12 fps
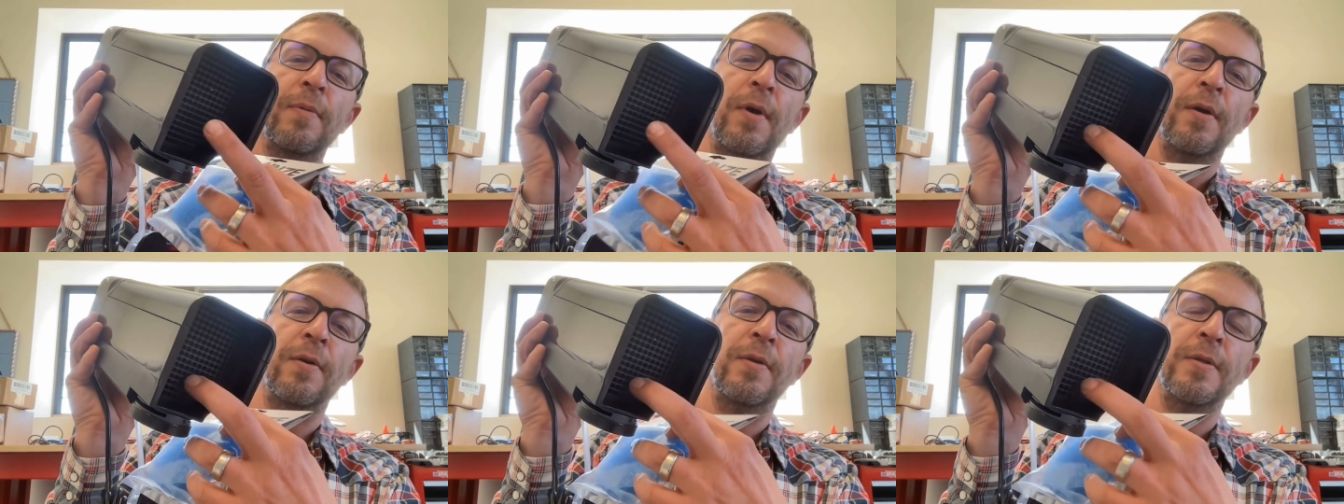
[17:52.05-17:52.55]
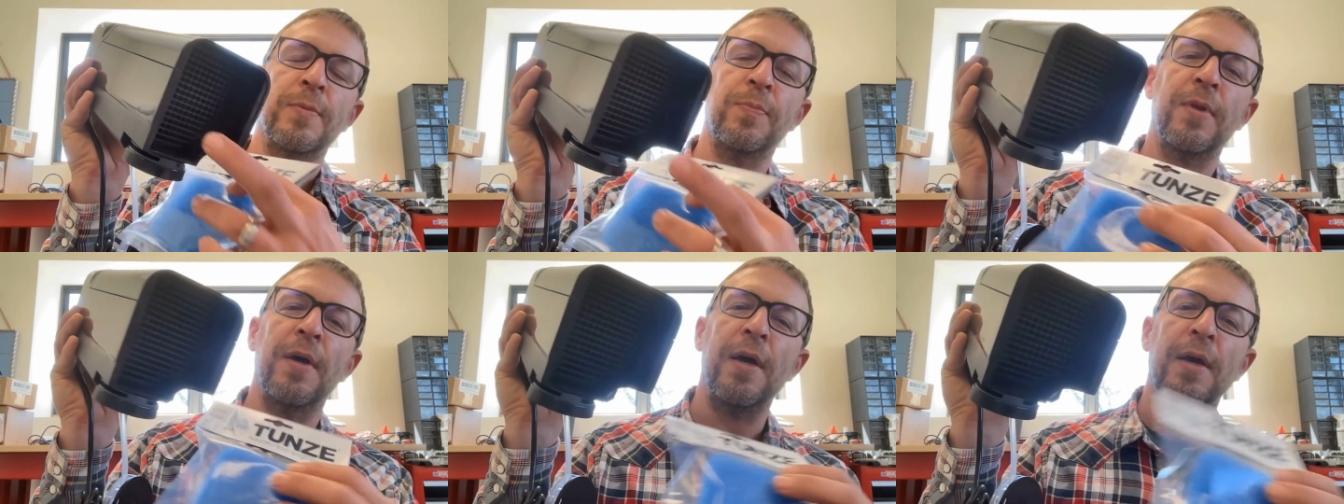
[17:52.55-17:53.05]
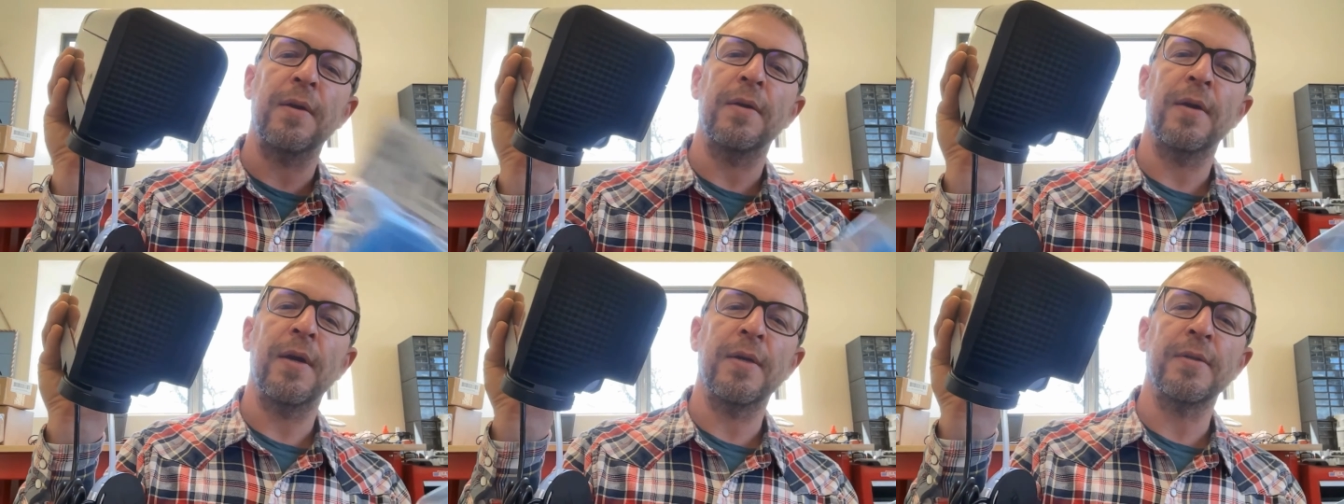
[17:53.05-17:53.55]
under this plate
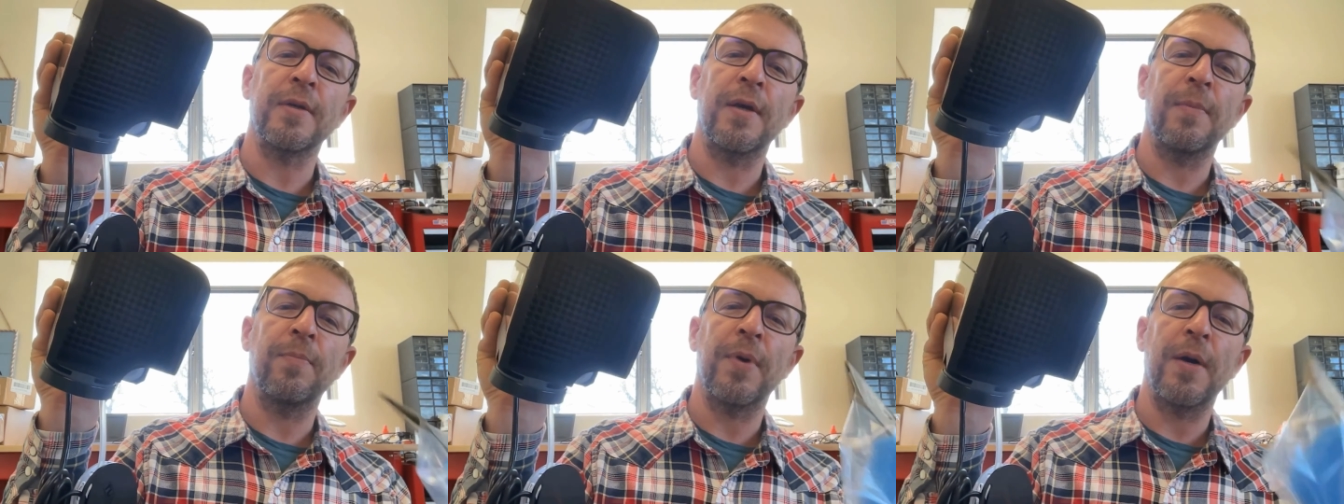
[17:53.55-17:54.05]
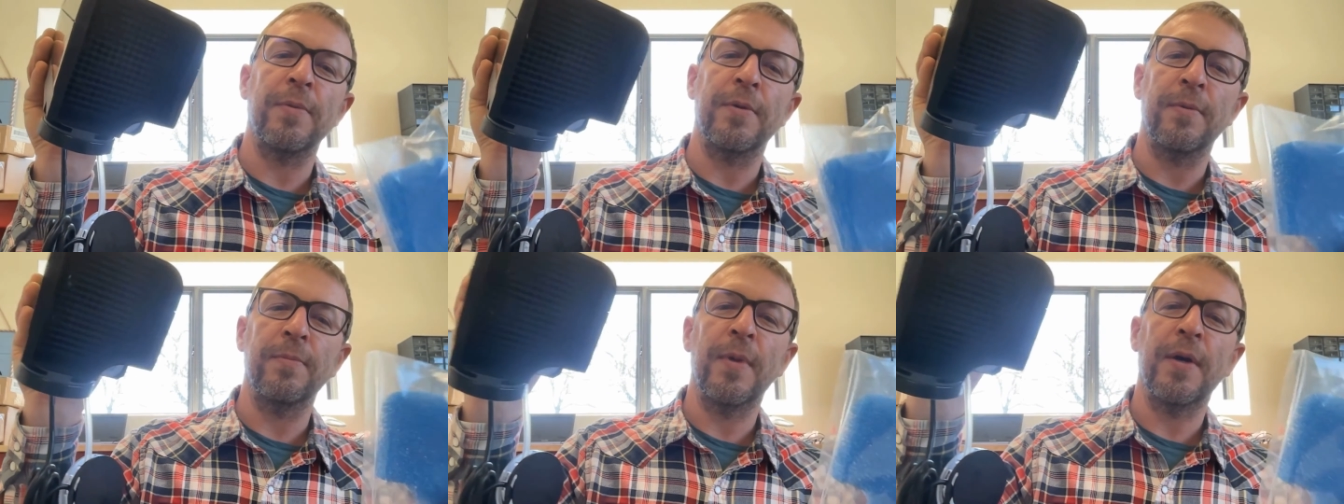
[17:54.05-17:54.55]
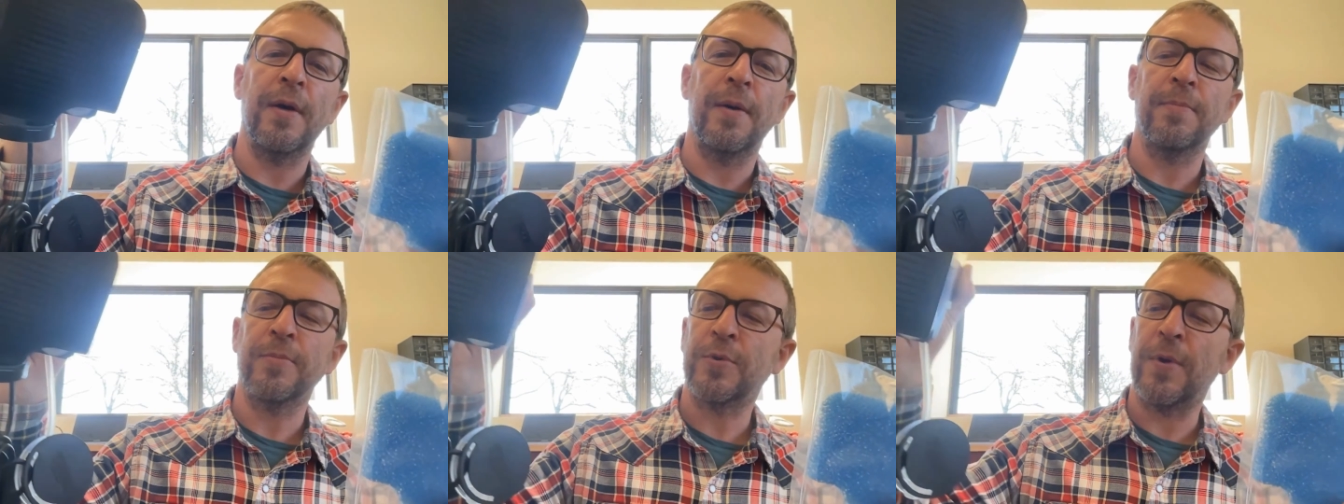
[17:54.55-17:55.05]
as a bubble
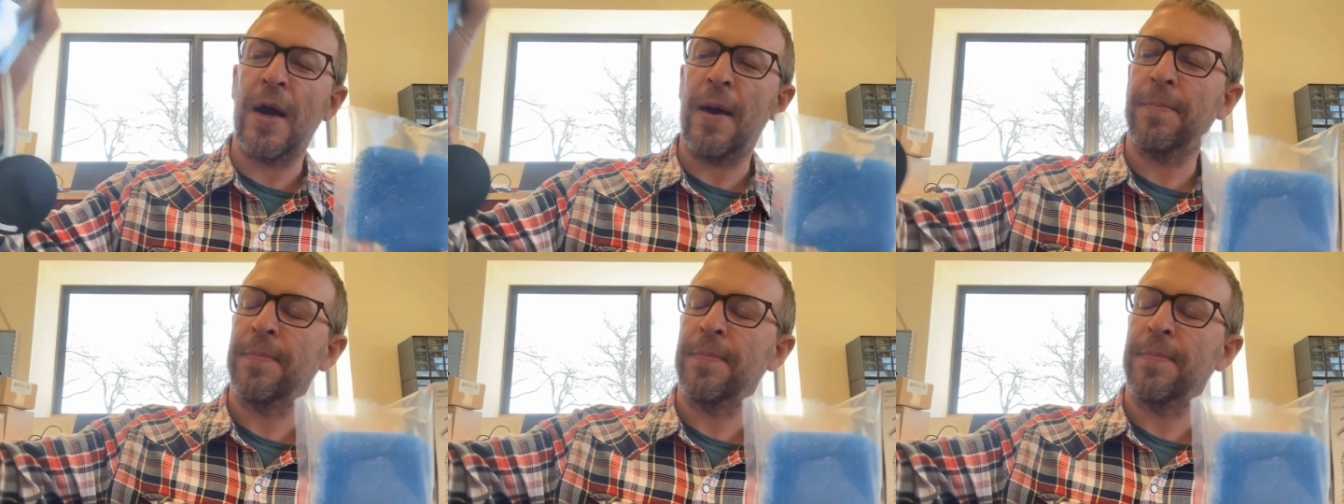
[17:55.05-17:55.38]
trap.